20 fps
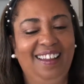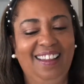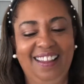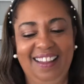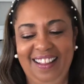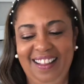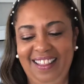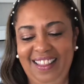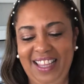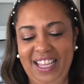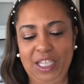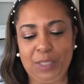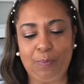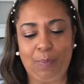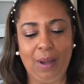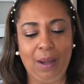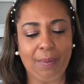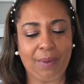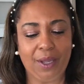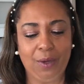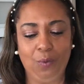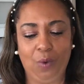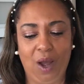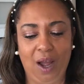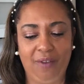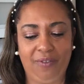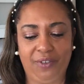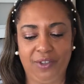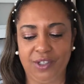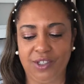These pumpkin
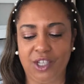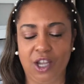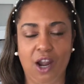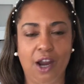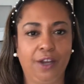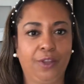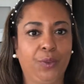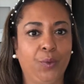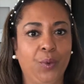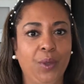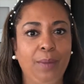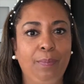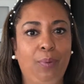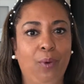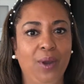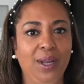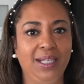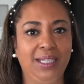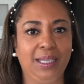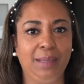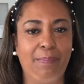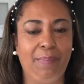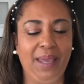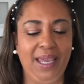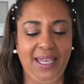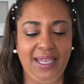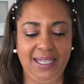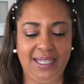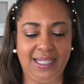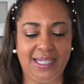waffles are 3 points a
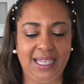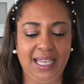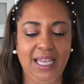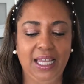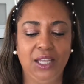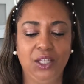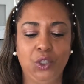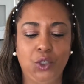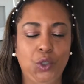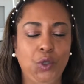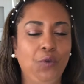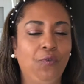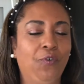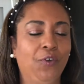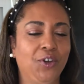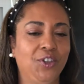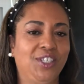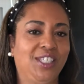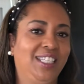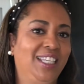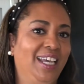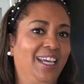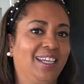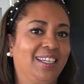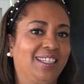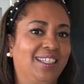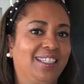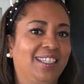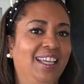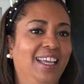piece, 2 for
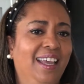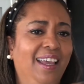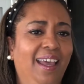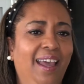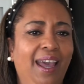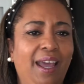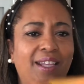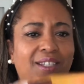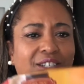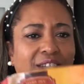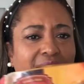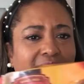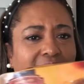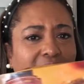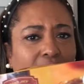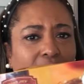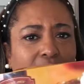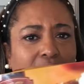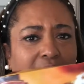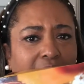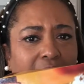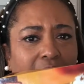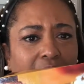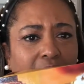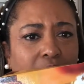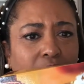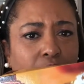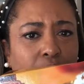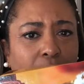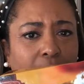6, and just a good
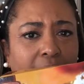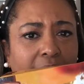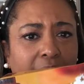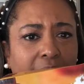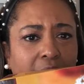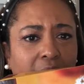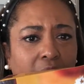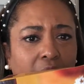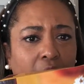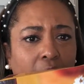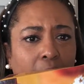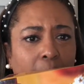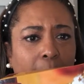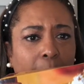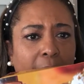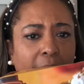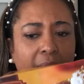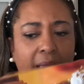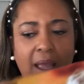little treat, you know.